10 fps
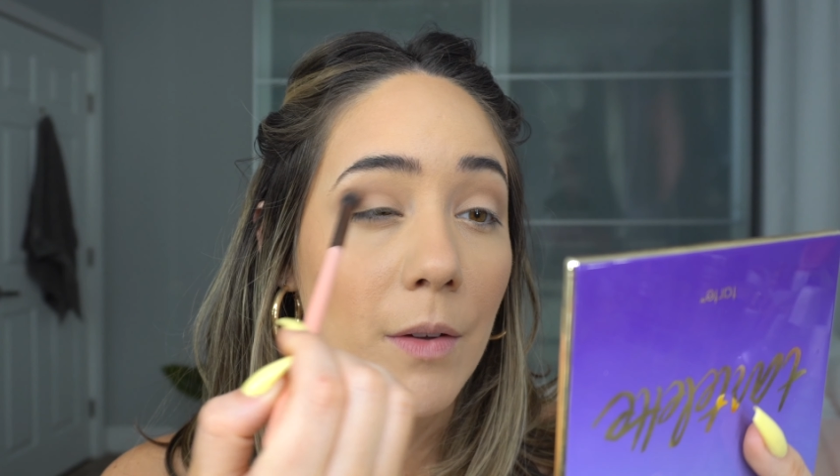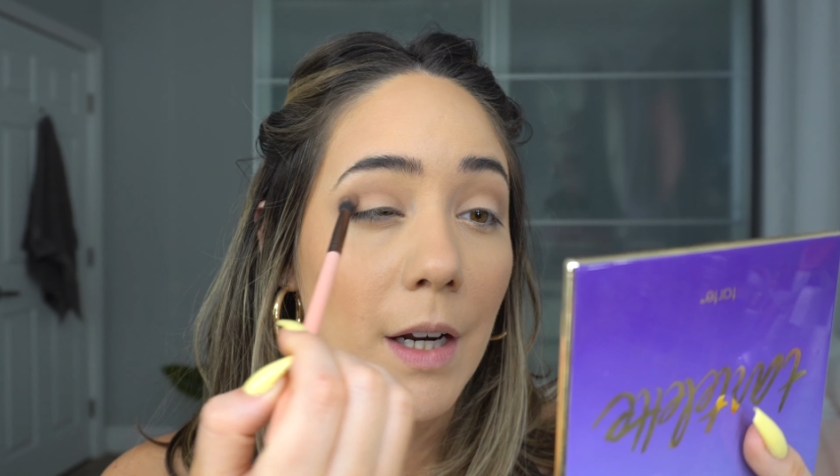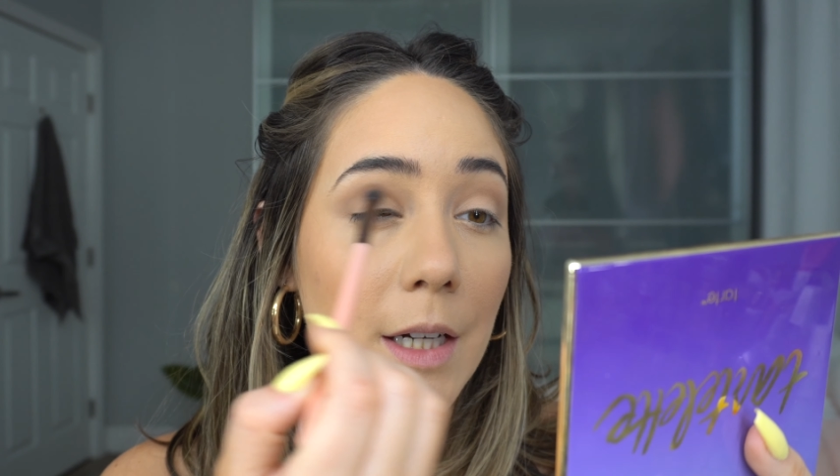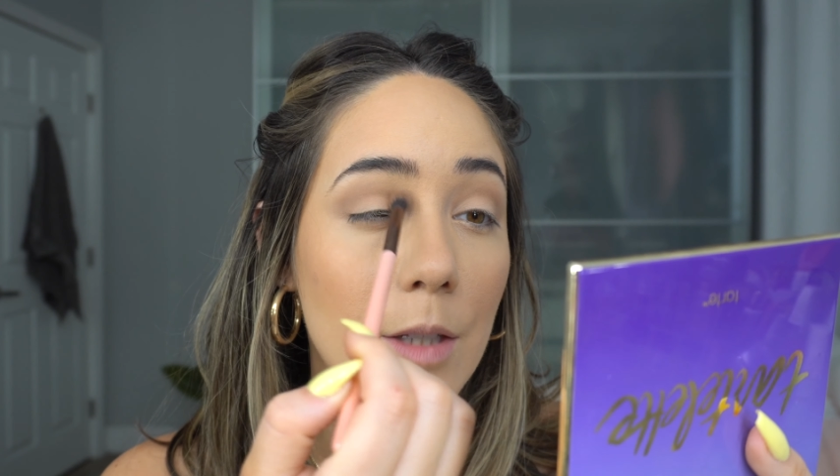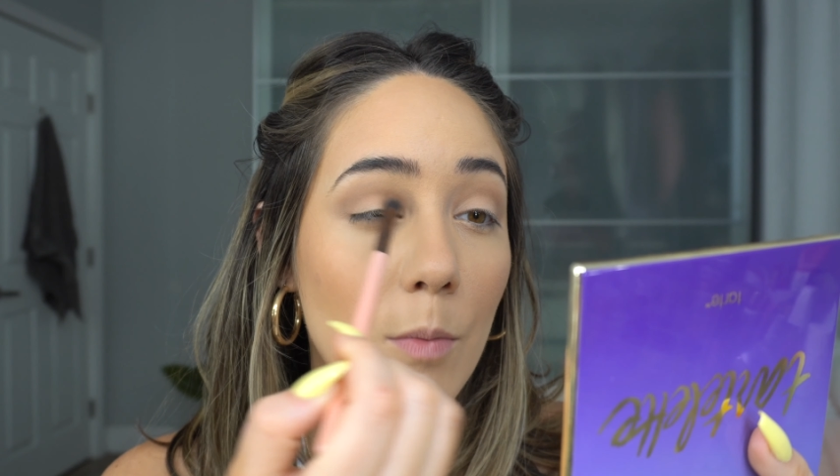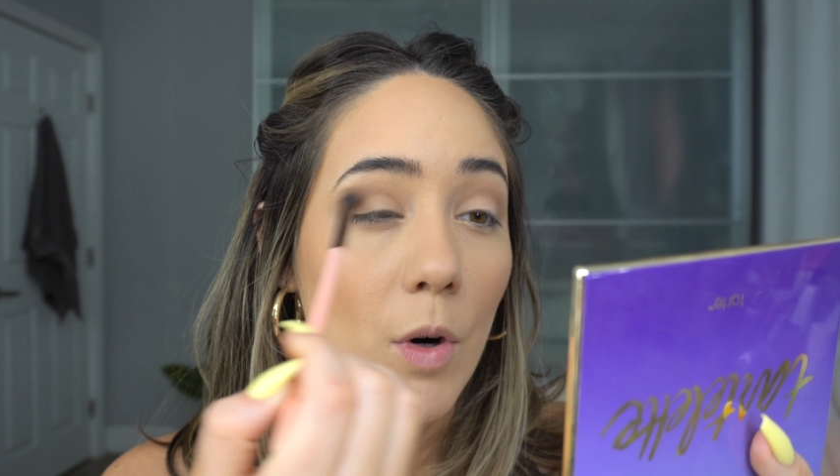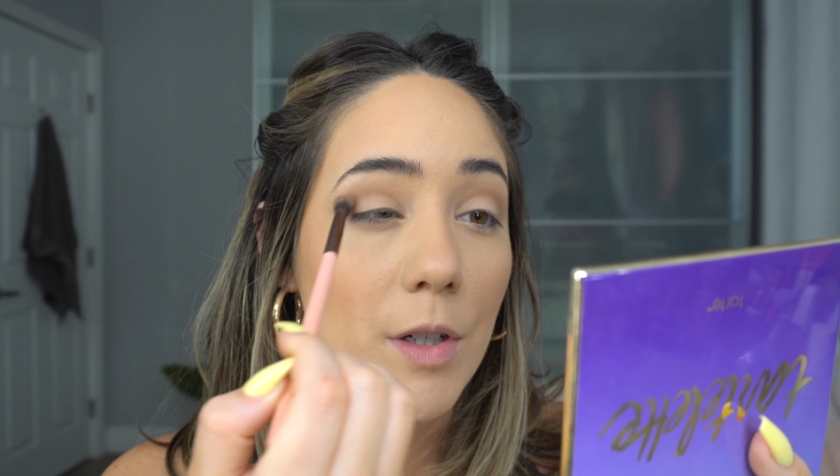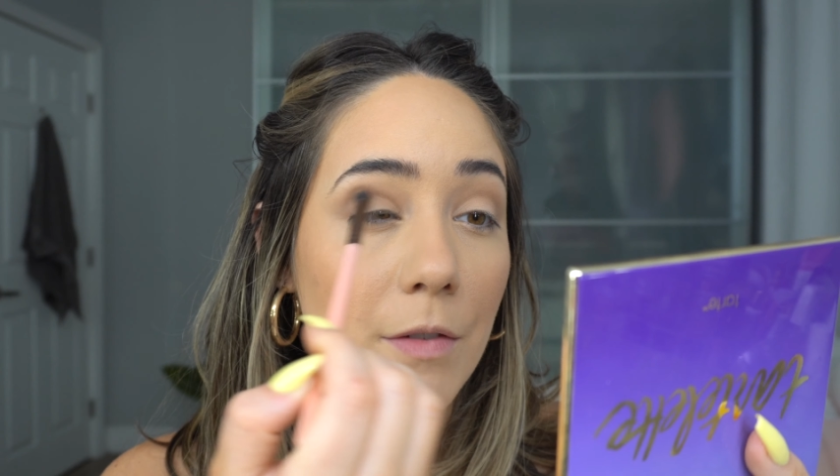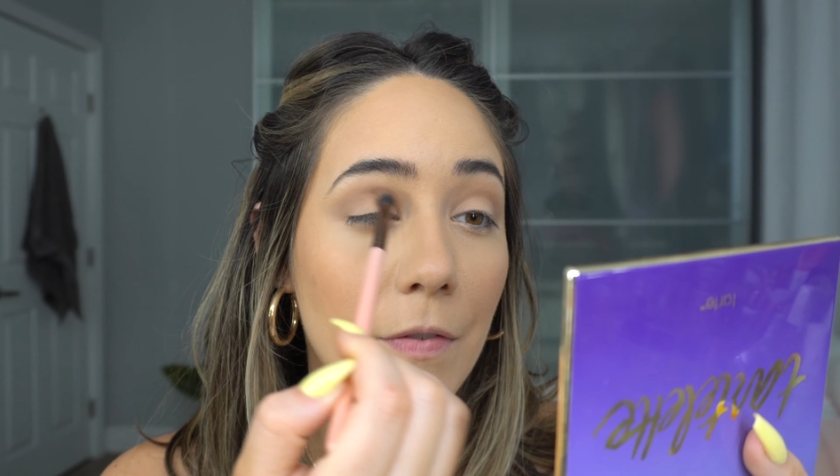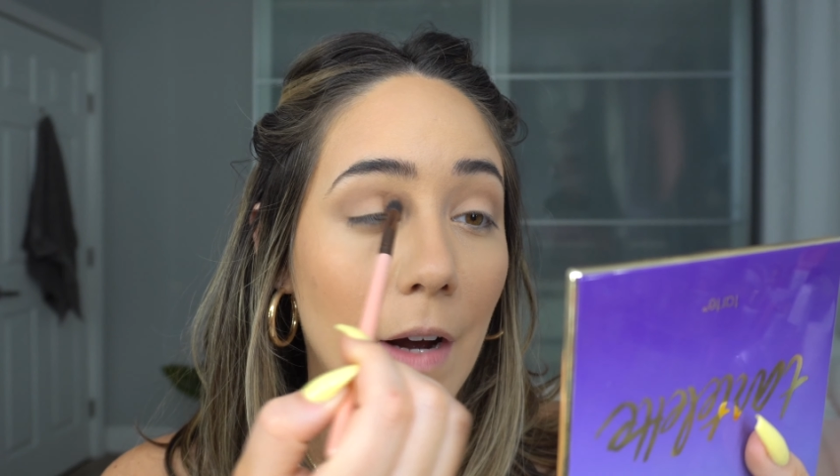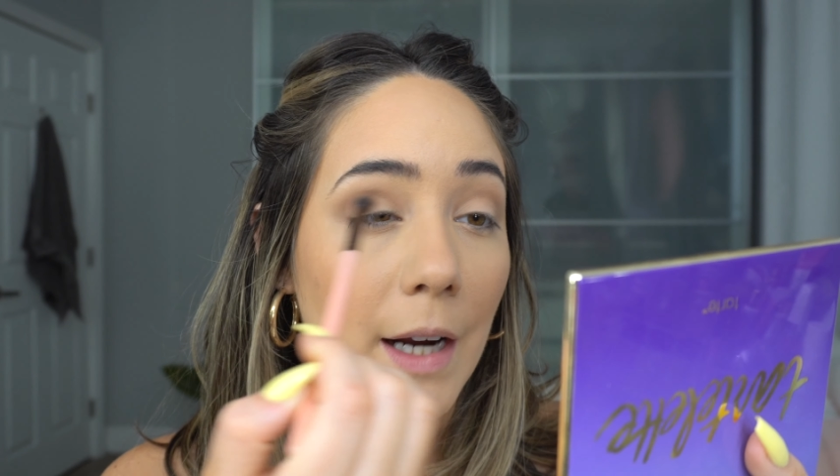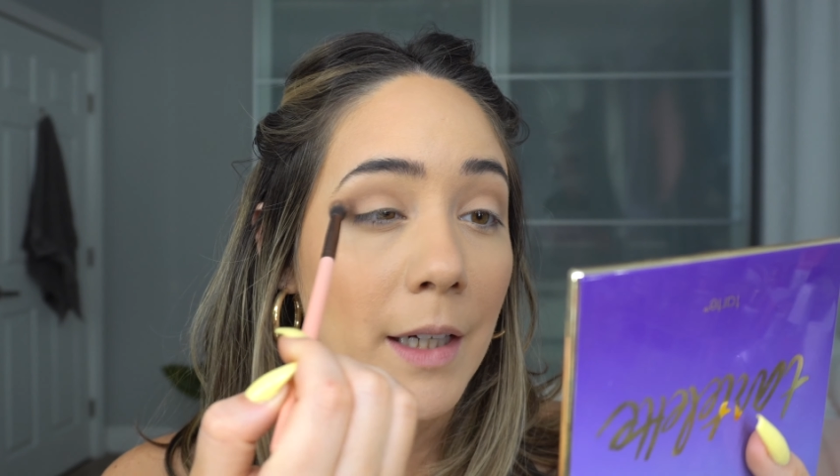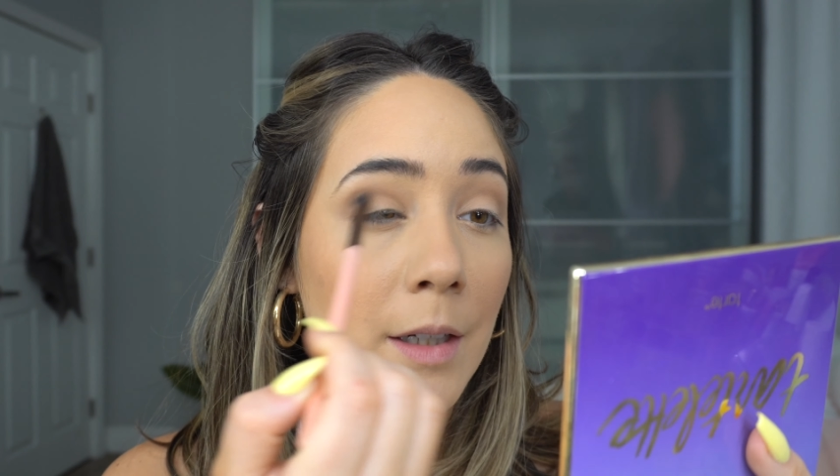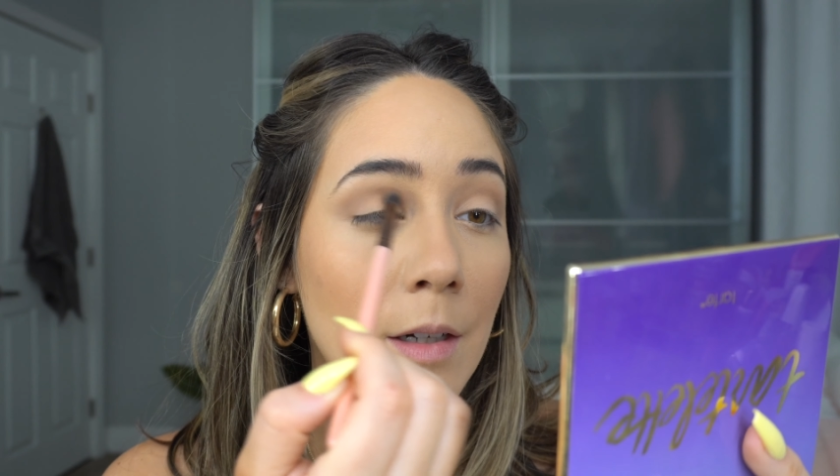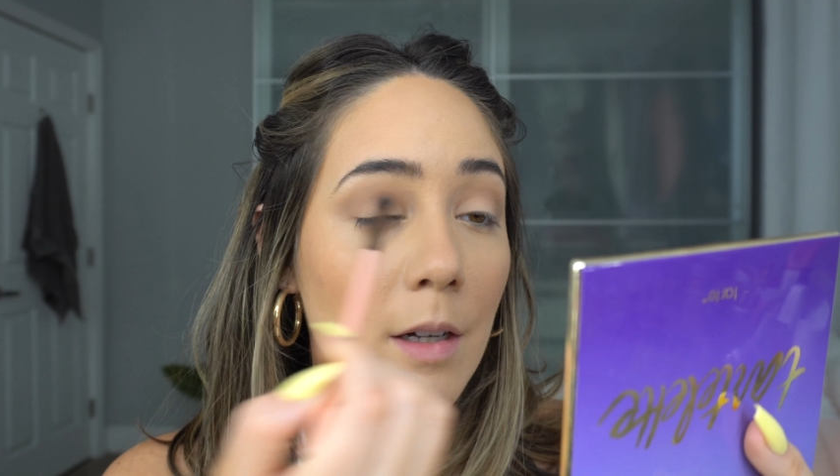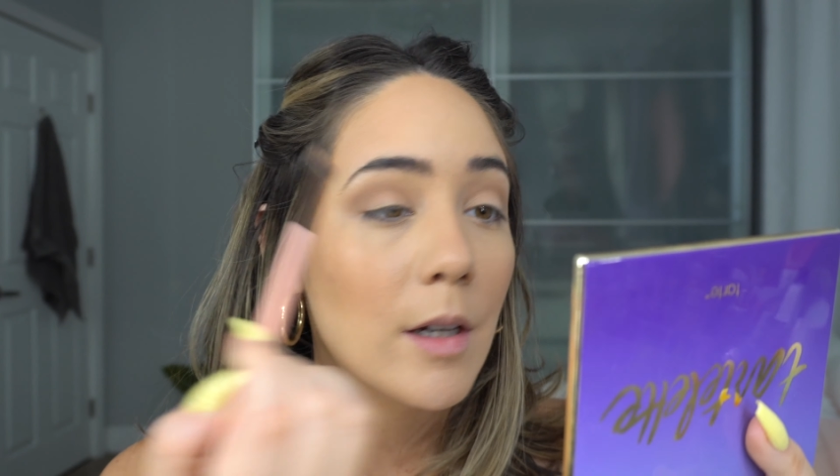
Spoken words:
that it's more defined,